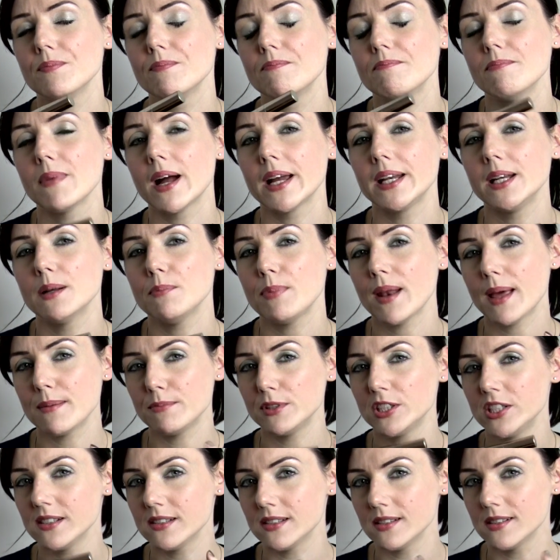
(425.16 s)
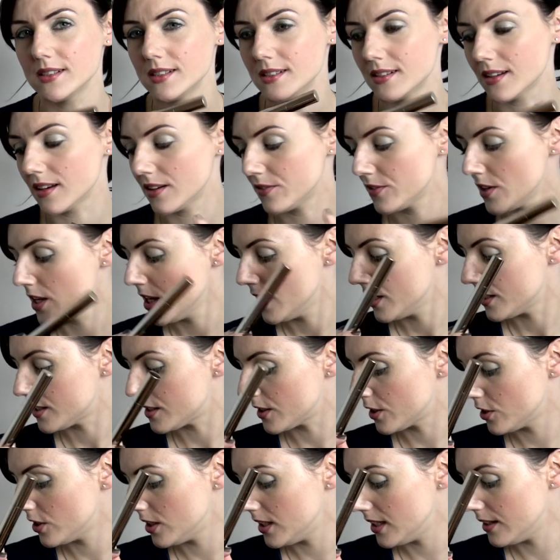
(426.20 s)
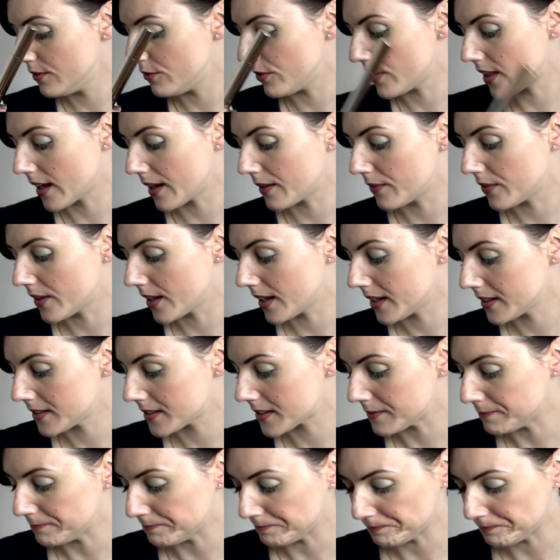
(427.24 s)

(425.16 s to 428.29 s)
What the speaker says: minor blemishes and stuff, so couldn't live without that.